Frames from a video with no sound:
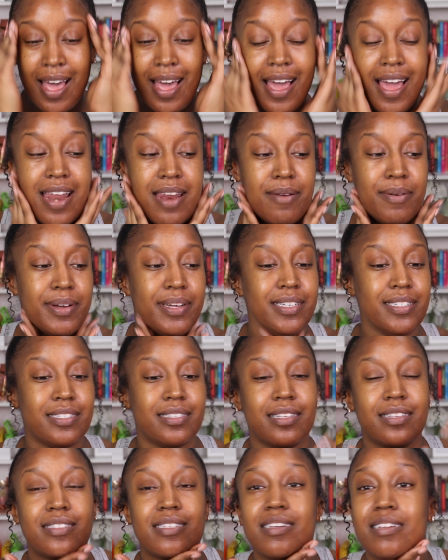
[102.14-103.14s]
Anyways,
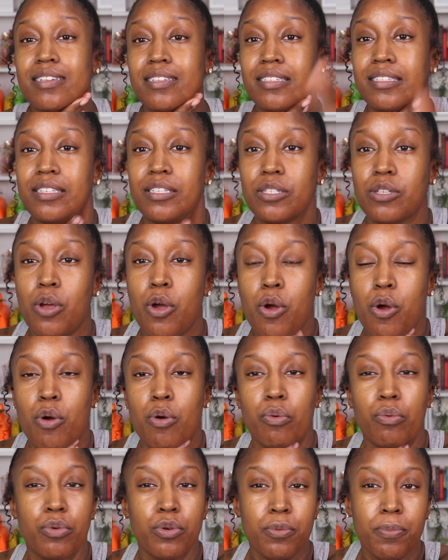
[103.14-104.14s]
let's get into this
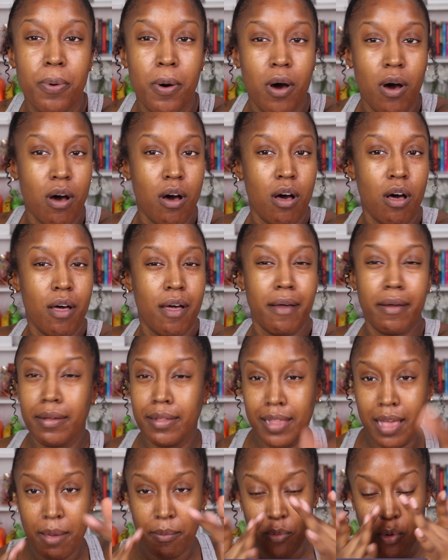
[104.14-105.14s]
RuPaul
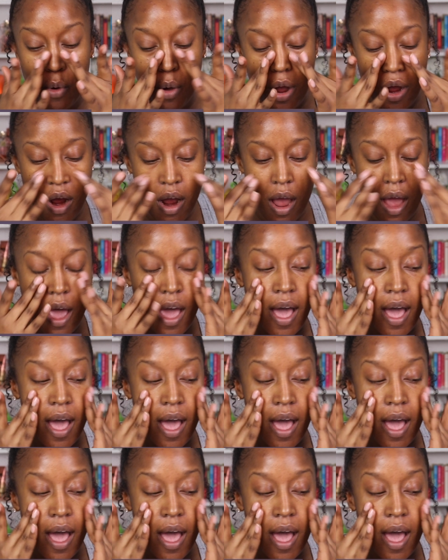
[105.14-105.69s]
Glamour.